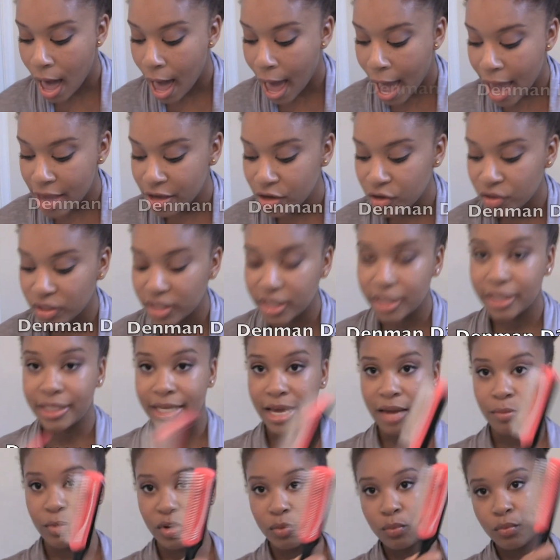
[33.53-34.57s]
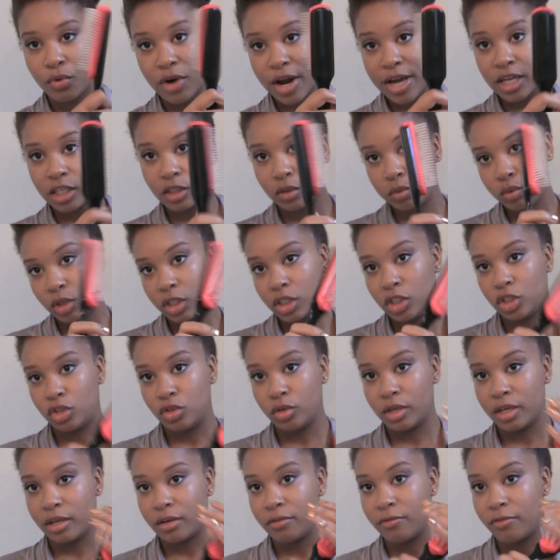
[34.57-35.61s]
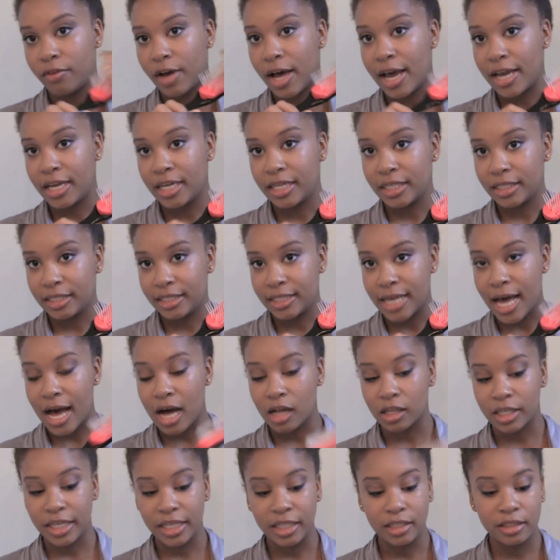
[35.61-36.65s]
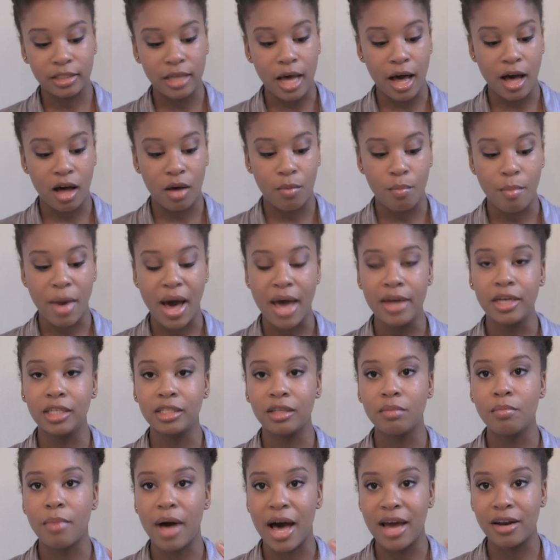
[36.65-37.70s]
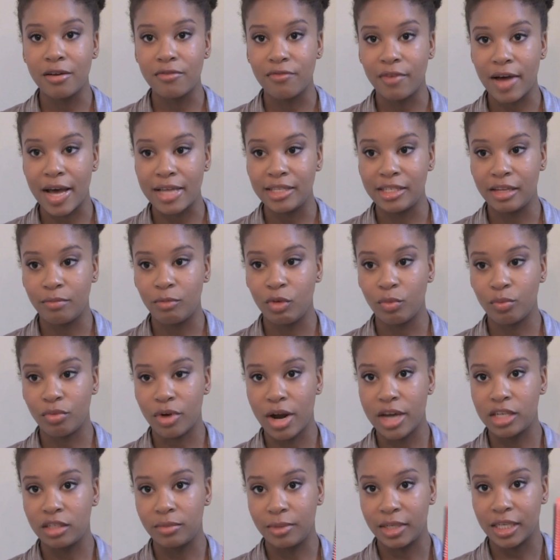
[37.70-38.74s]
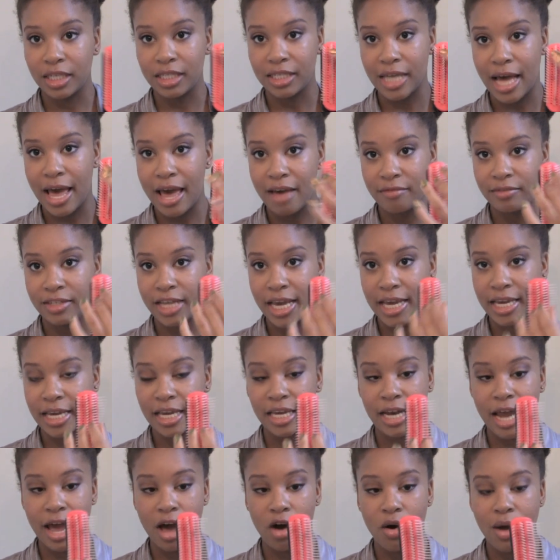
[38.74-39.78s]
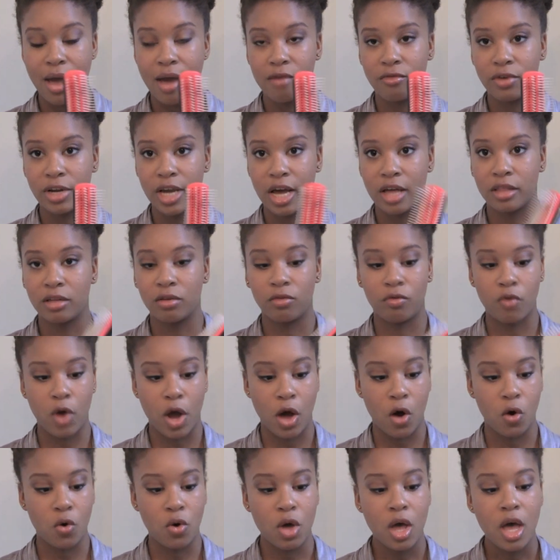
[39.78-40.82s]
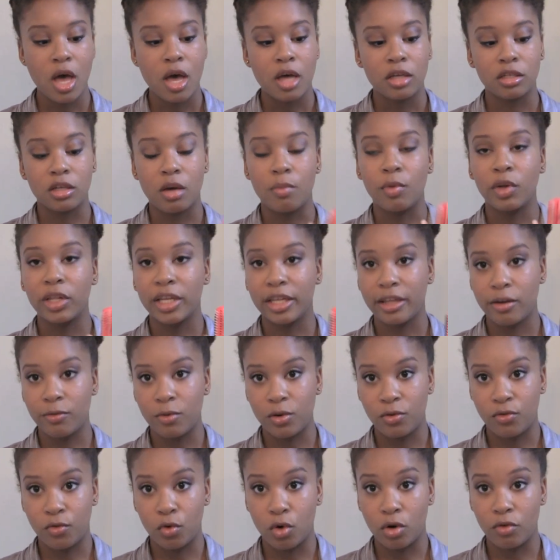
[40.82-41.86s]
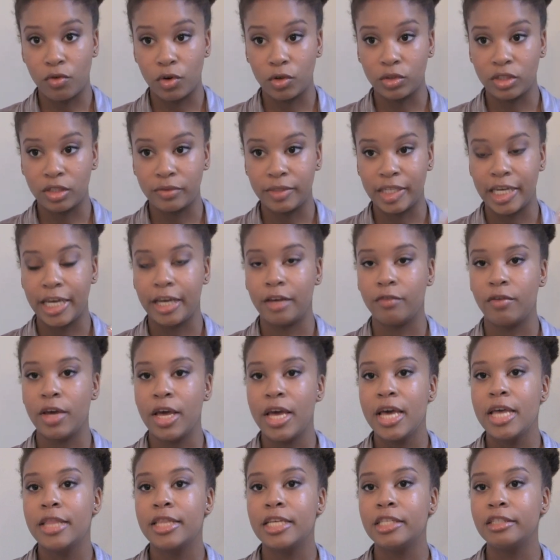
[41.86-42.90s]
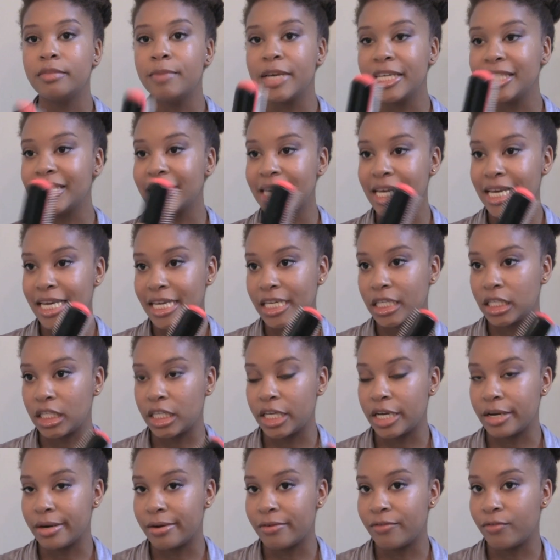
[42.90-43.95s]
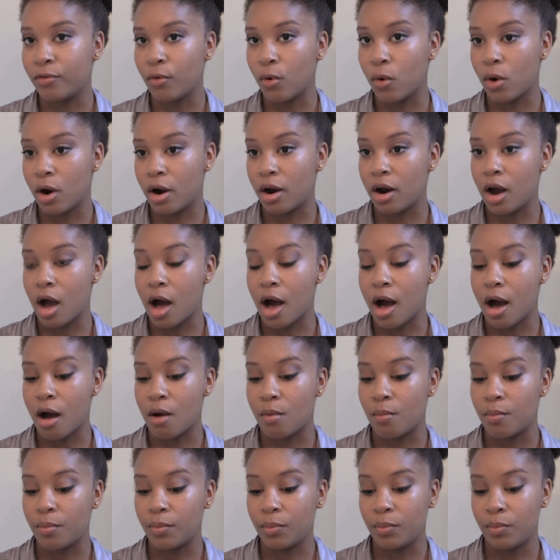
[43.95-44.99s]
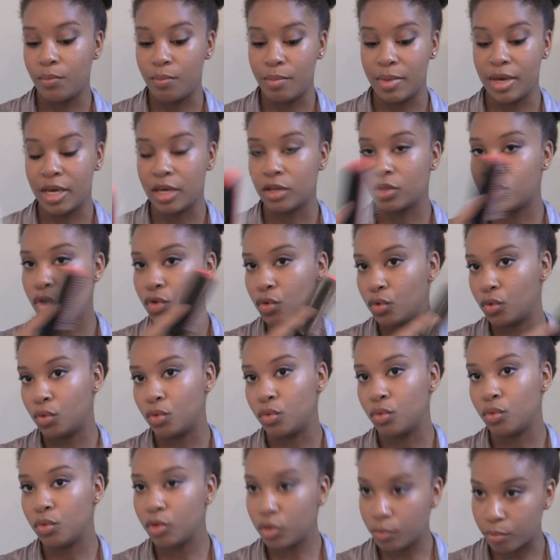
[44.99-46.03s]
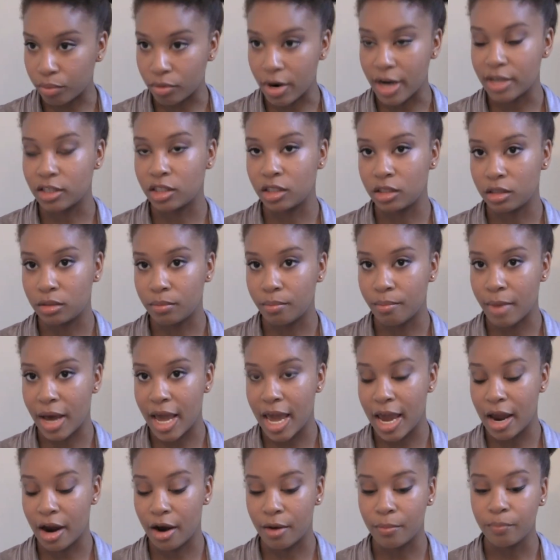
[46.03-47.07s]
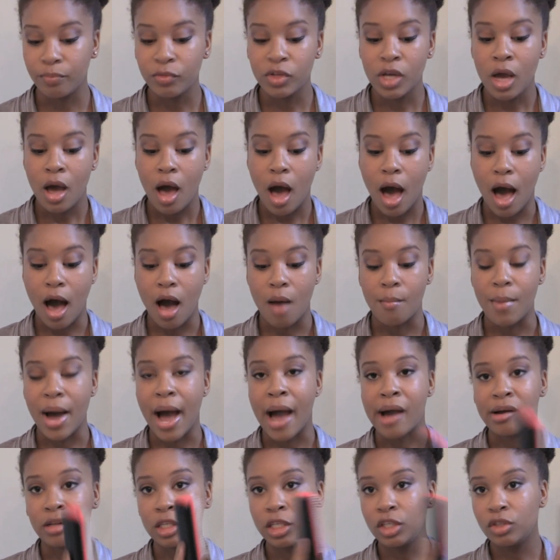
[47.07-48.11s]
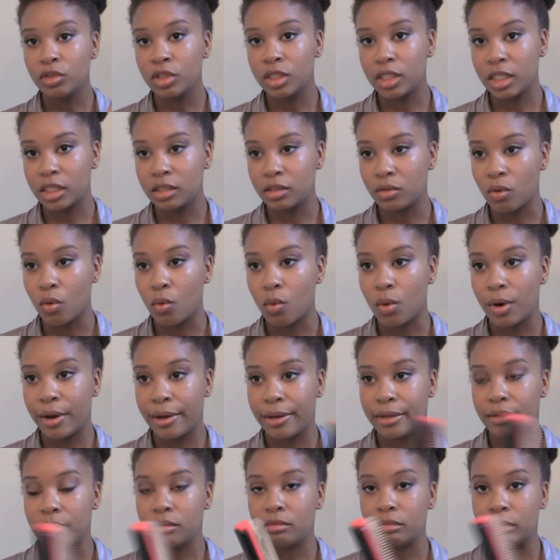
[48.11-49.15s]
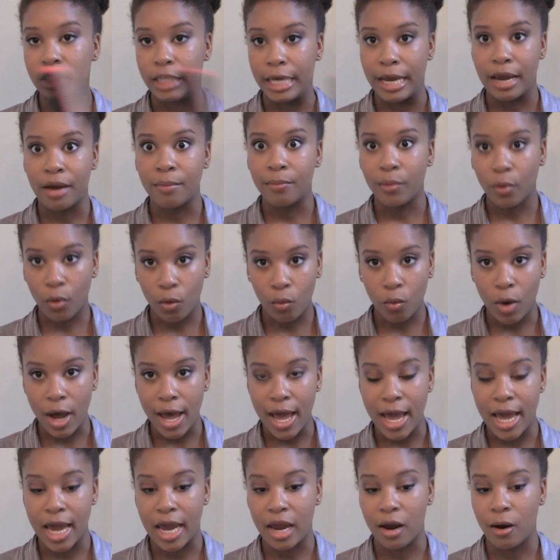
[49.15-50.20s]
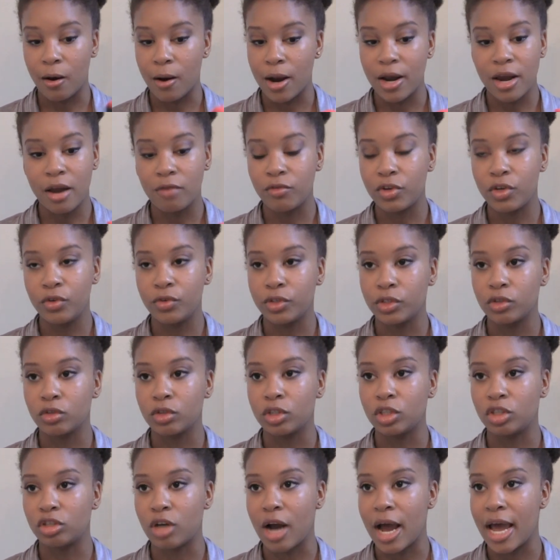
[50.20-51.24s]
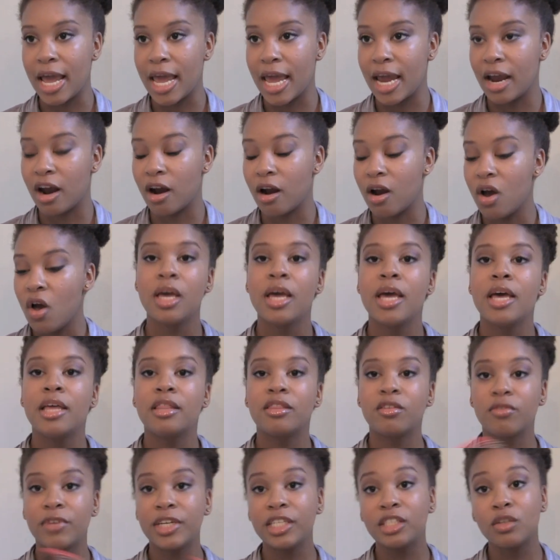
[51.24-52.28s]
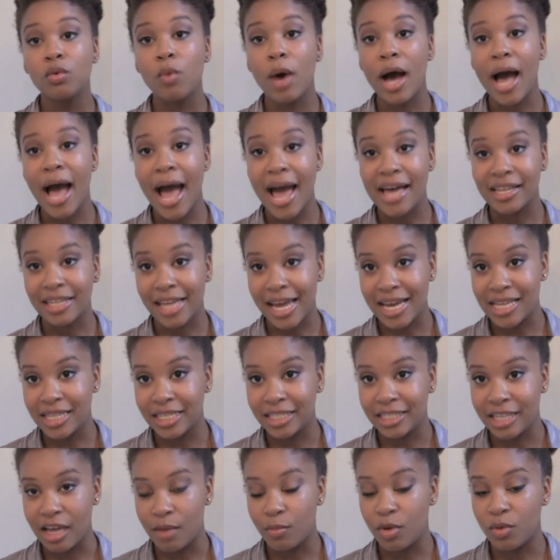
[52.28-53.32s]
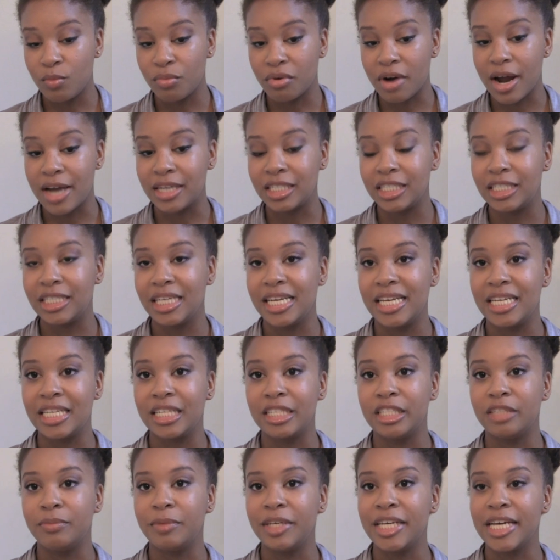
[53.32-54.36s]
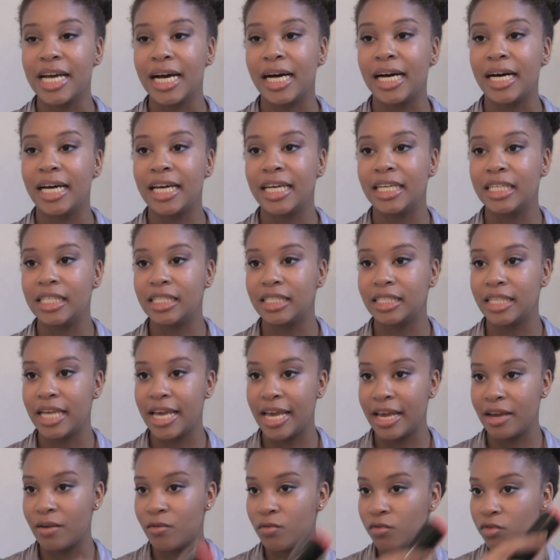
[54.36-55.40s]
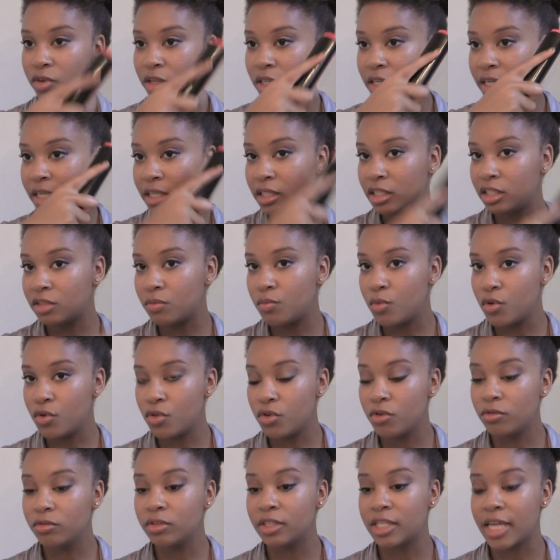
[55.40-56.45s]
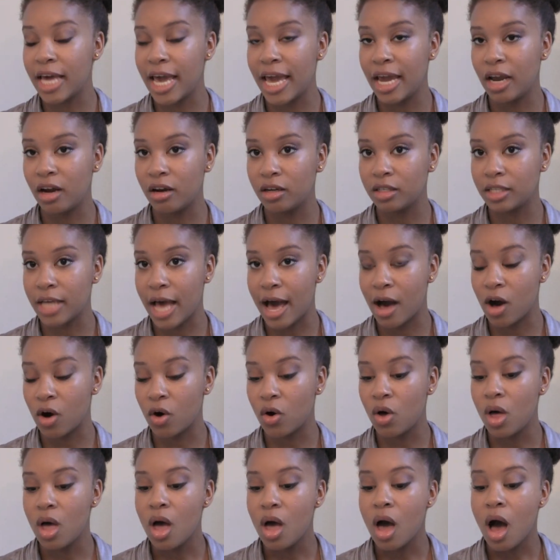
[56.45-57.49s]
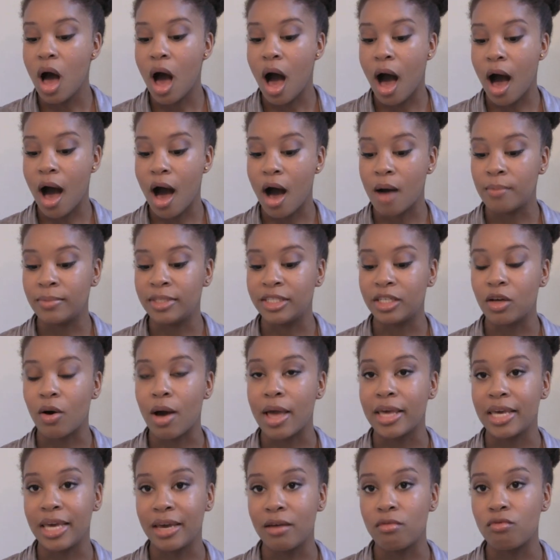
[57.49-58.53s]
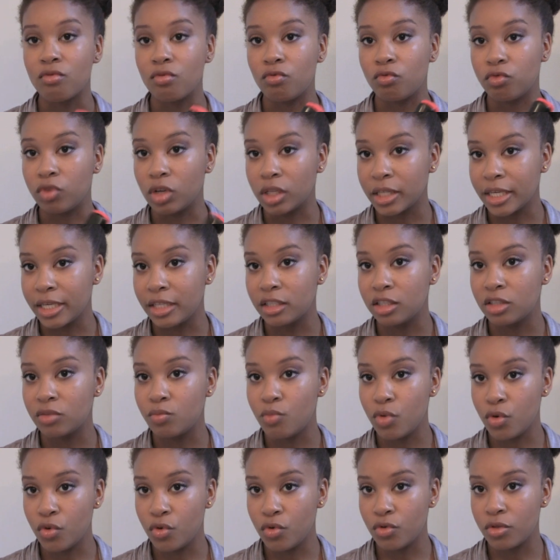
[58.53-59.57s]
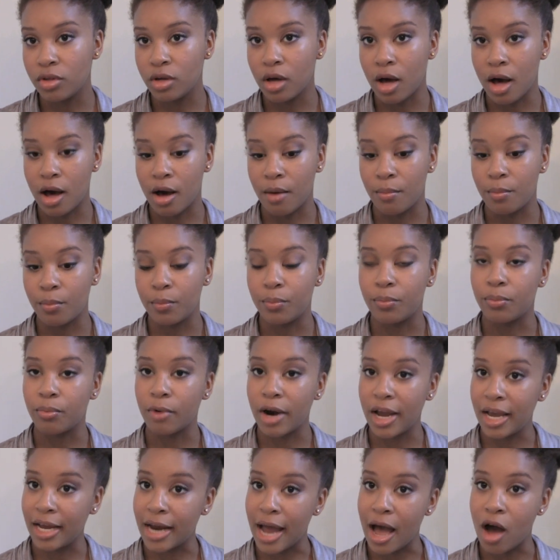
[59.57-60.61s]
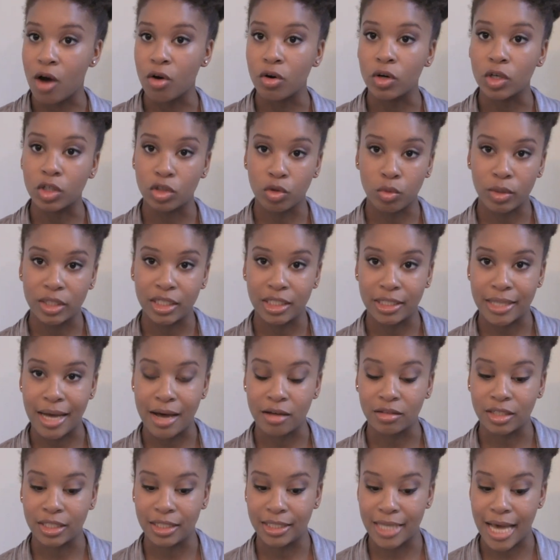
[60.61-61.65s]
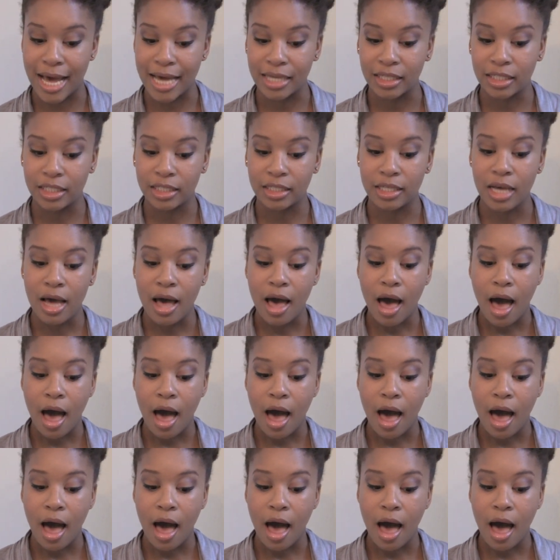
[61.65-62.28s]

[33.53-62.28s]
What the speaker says: I use a Denman brush, which you can find at Sally's. Mine is a modified Denman brush because I have taken out every other row, so I'm only left with 4 rows of teeth. This makes it easier for me to brush my hair. I only use this on damp or wet hair. I never use it on dry hair. The reason why I like the Denman brush is because it really smooths the hair out, so I get really smooth braid out or twist out sets.